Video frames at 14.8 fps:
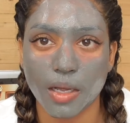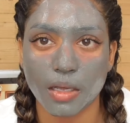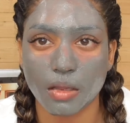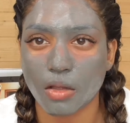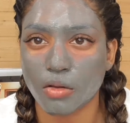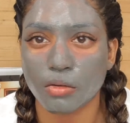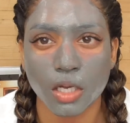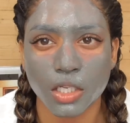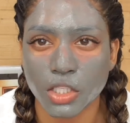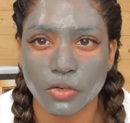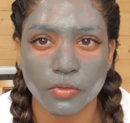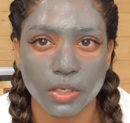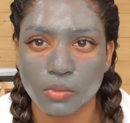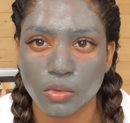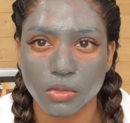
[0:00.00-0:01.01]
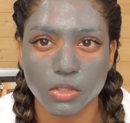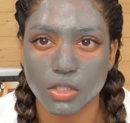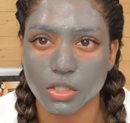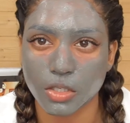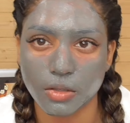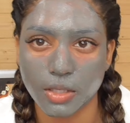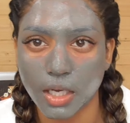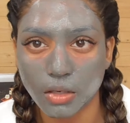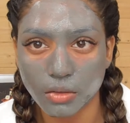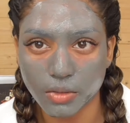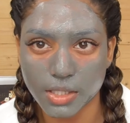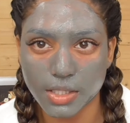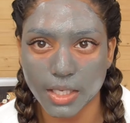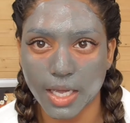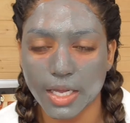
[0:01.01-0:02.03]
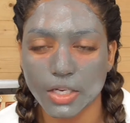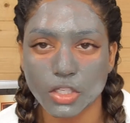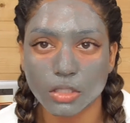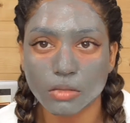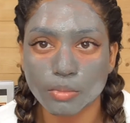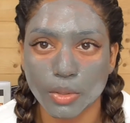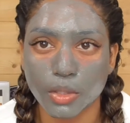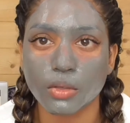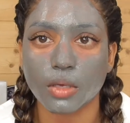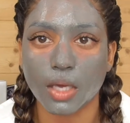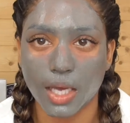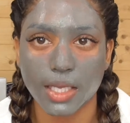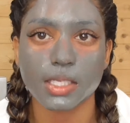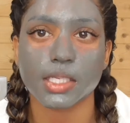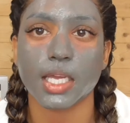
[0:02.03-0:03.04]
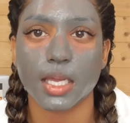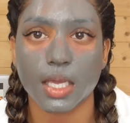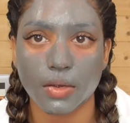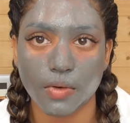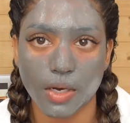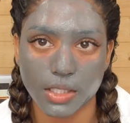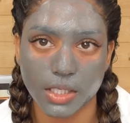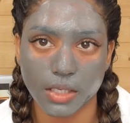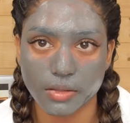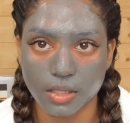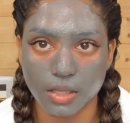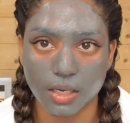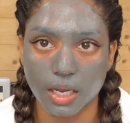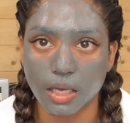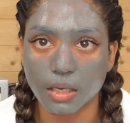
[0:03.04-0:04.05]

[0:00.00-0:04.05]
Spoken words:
but I don't really want to do that on this occasion, but you can take it right down to the